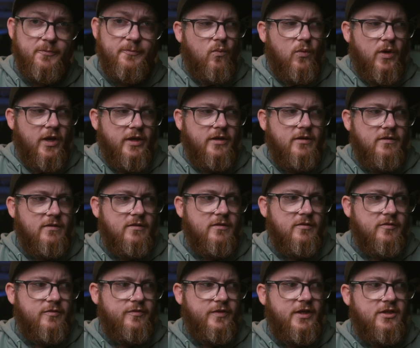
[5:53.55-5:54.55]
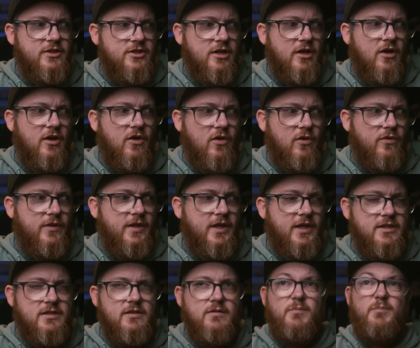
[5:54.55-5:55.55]
One feature on
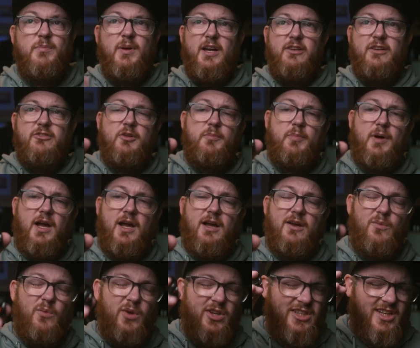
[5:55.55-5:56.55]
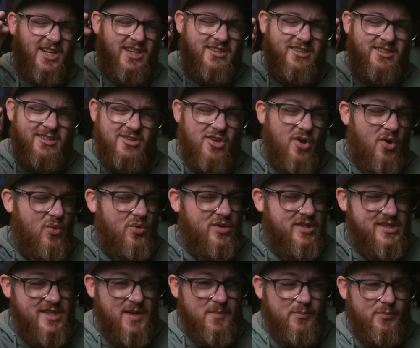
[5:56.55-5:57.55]
this battery pack, which is so
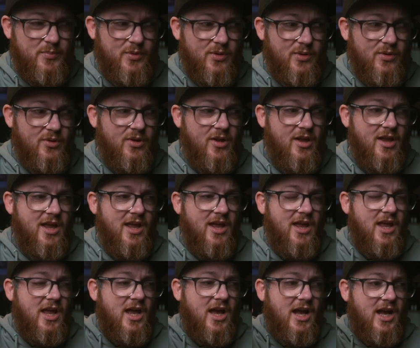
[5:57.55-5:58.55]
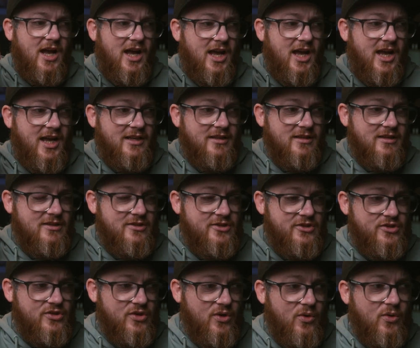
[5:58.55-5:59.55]
simple and
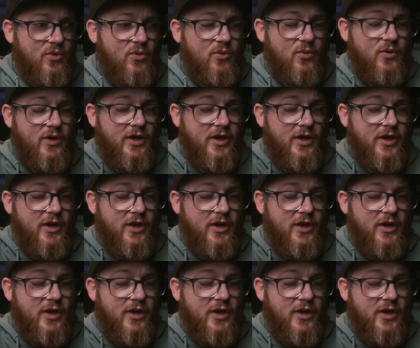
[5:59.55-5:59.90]
so